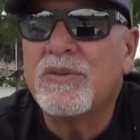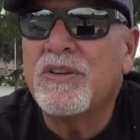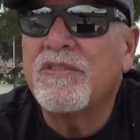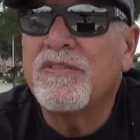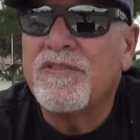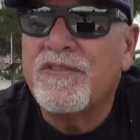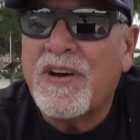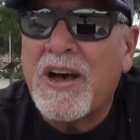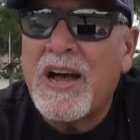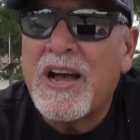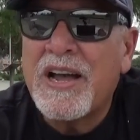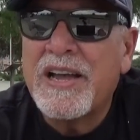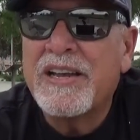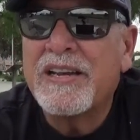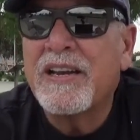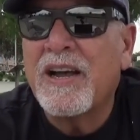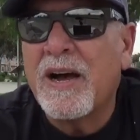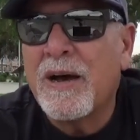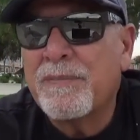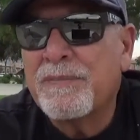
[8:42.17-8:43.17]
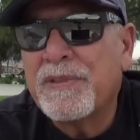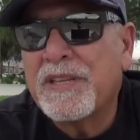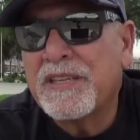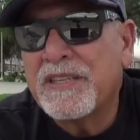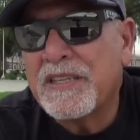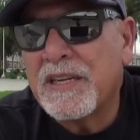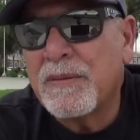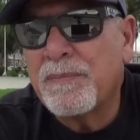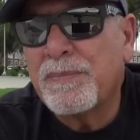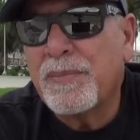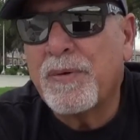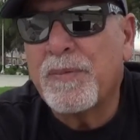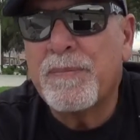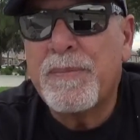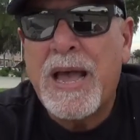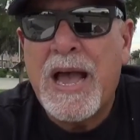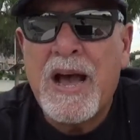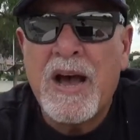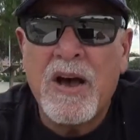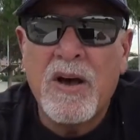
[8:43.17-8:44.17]
divide up the Temple
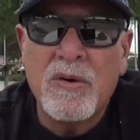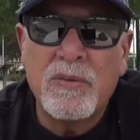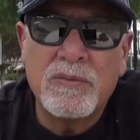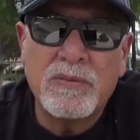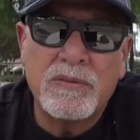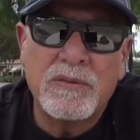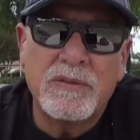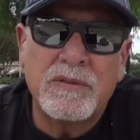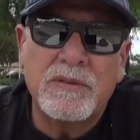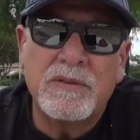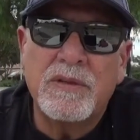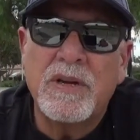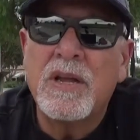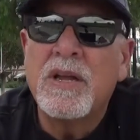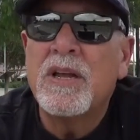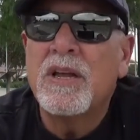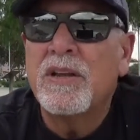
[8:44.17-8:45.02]
Mount and